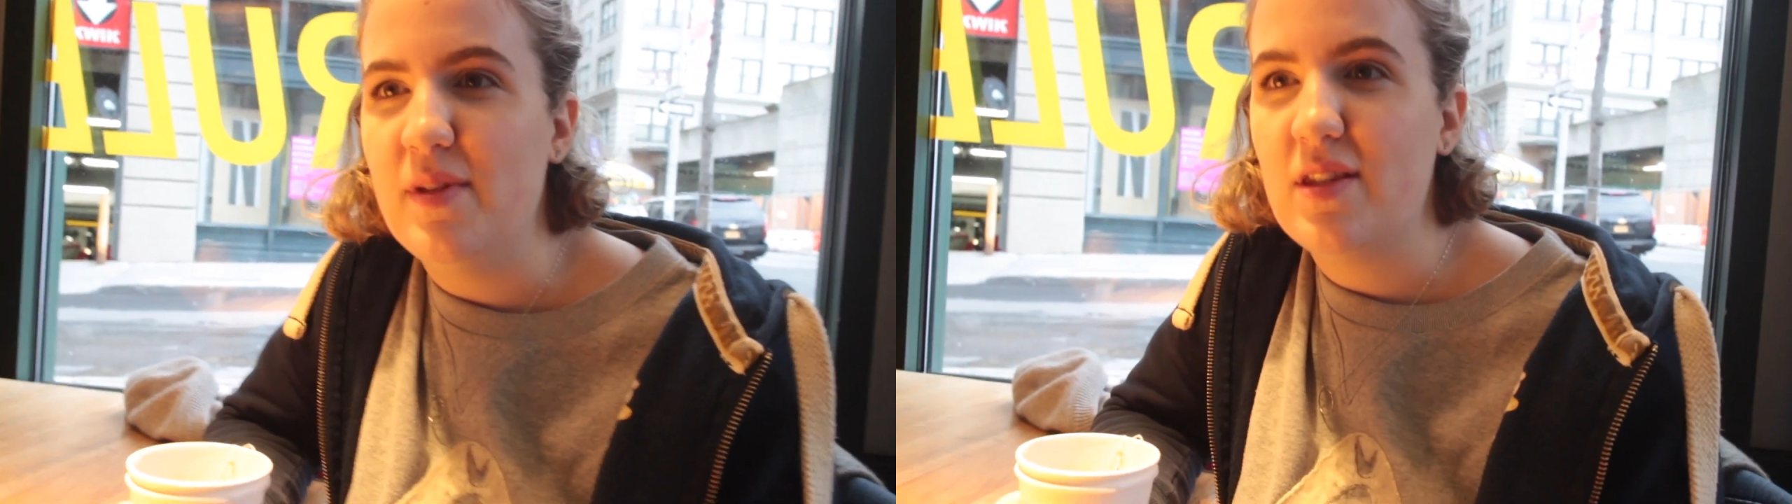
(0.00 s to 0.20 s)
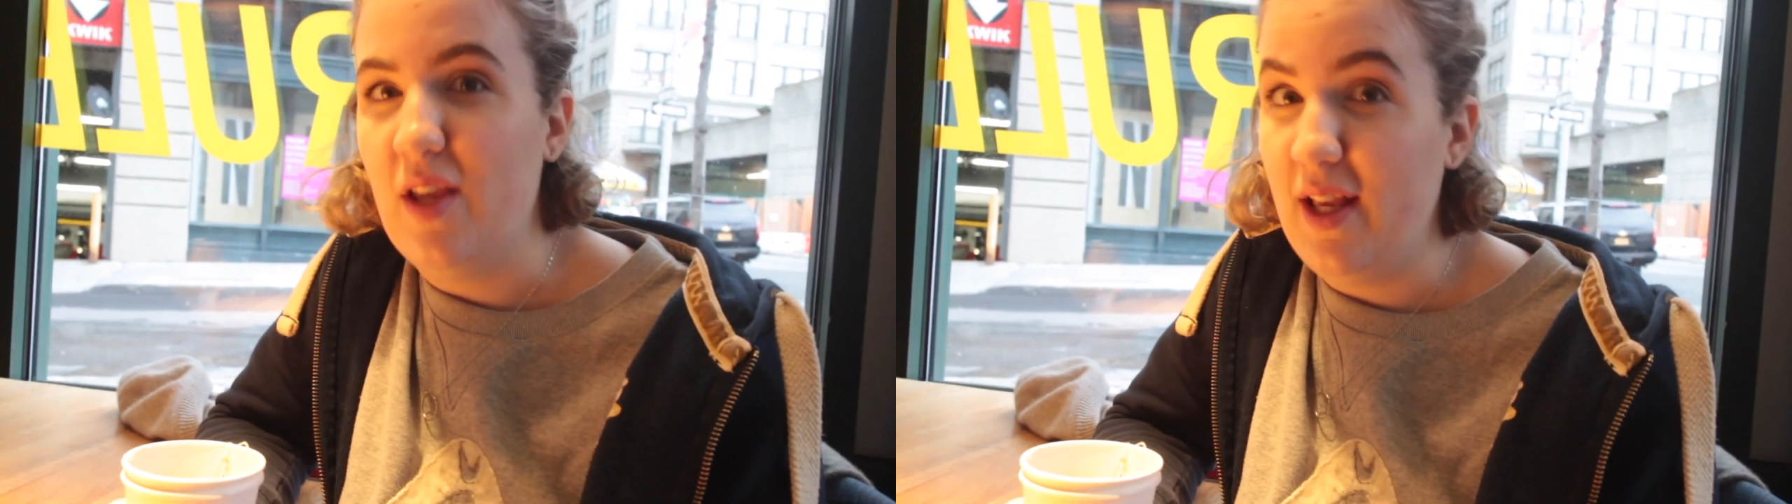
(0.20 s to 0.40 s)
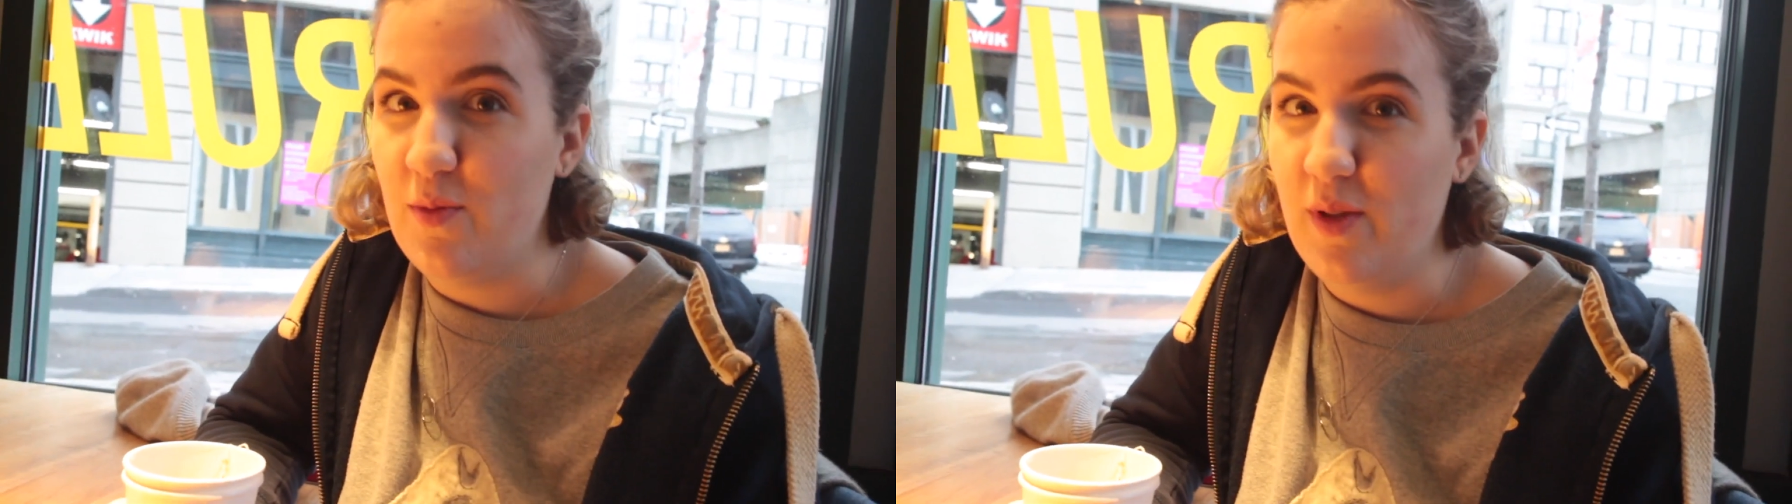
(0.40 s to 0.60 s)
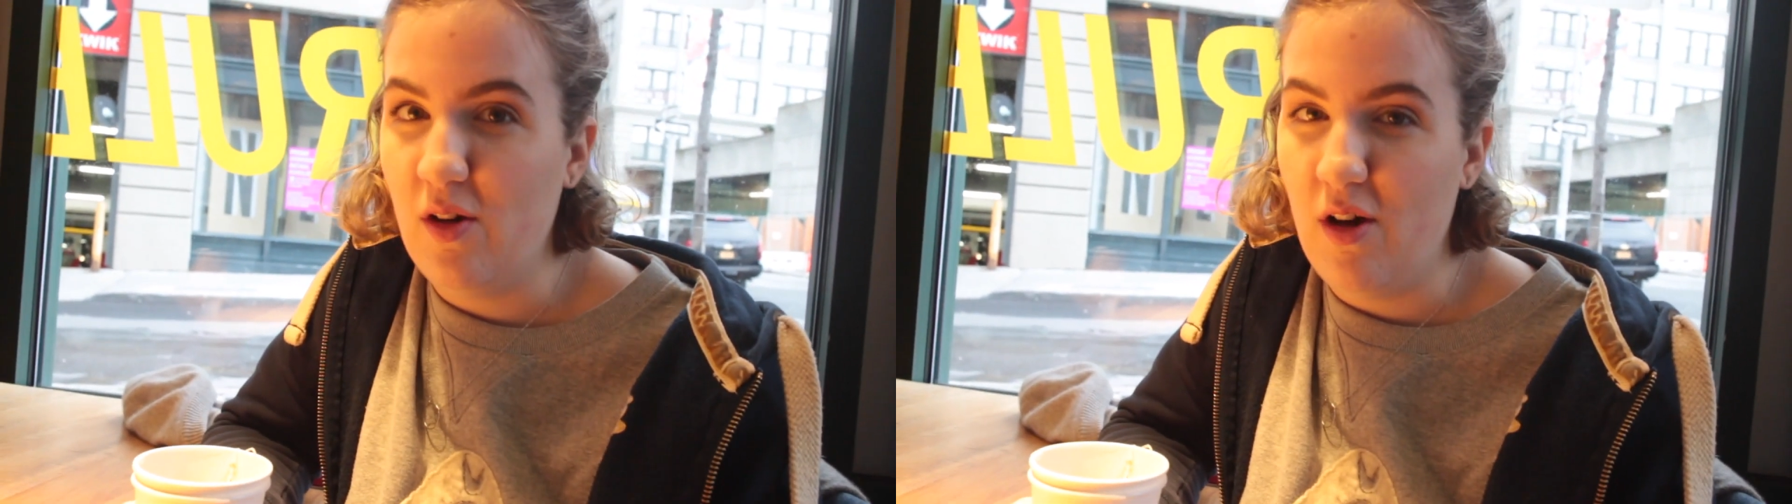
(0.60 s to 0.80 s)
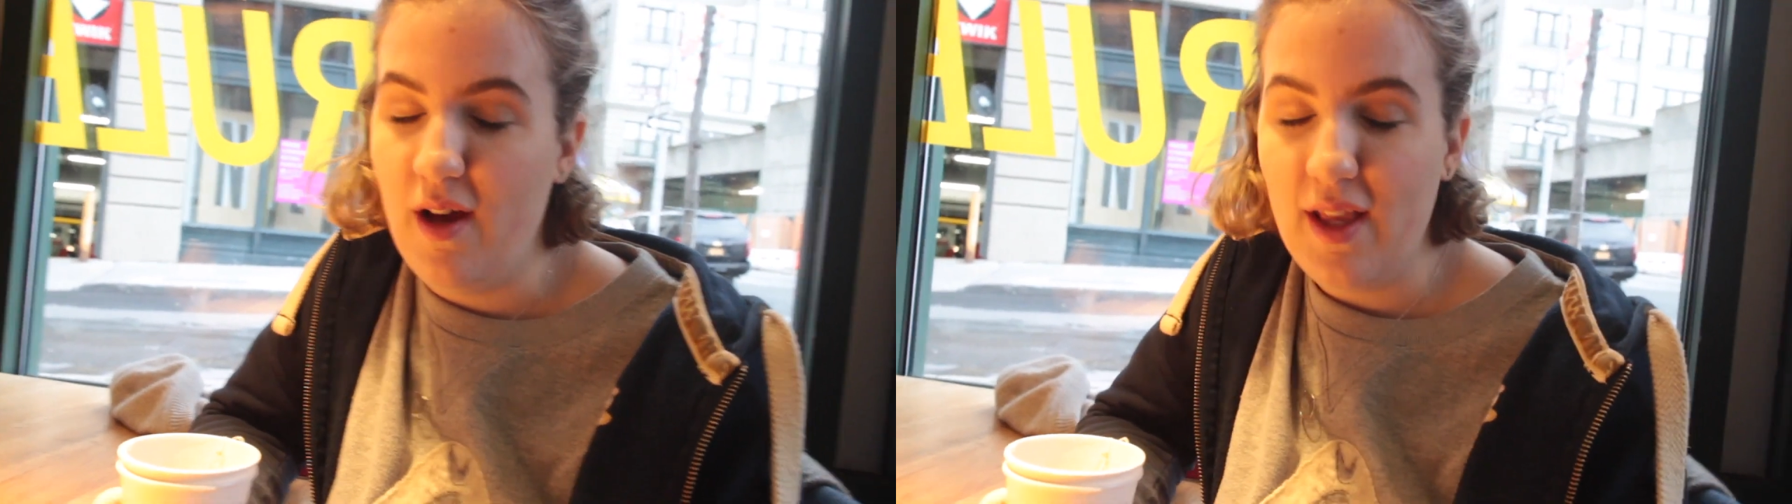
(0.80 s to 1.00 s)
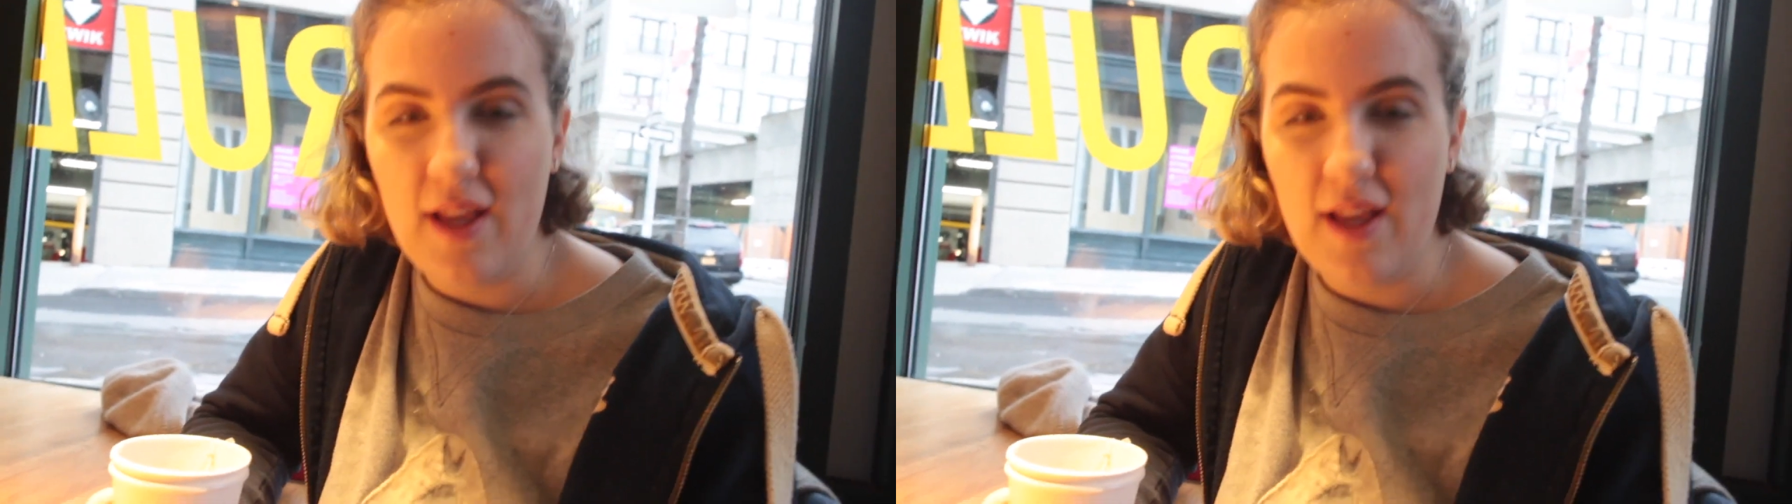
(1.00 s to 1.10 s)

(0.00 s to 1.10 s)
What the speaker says: So yes, we got our